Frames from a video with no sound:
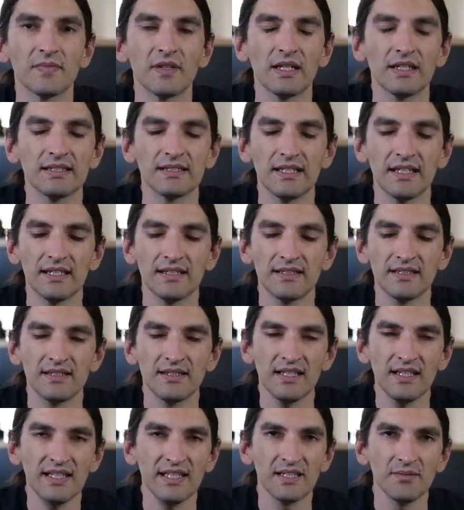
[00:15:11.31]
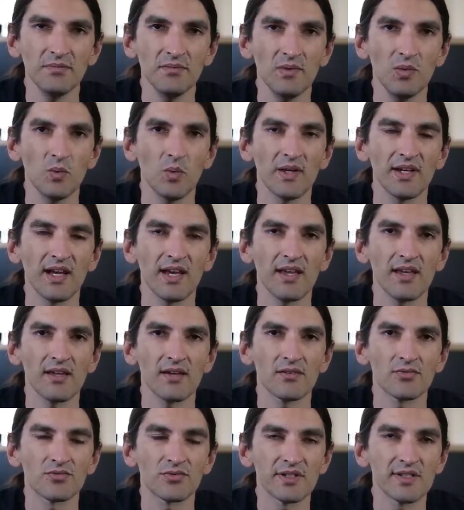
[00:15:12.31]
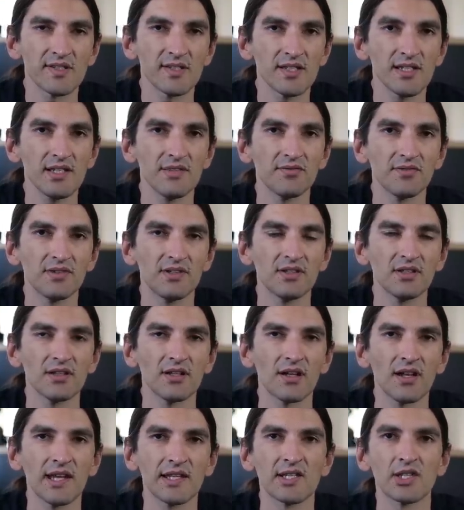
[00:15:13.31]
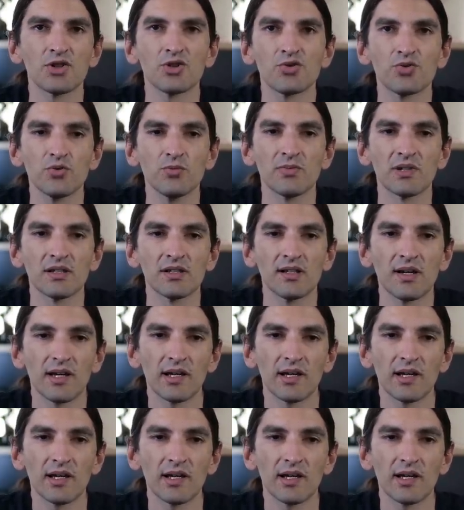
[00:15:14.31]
And at the time when I received Ladder Schumann,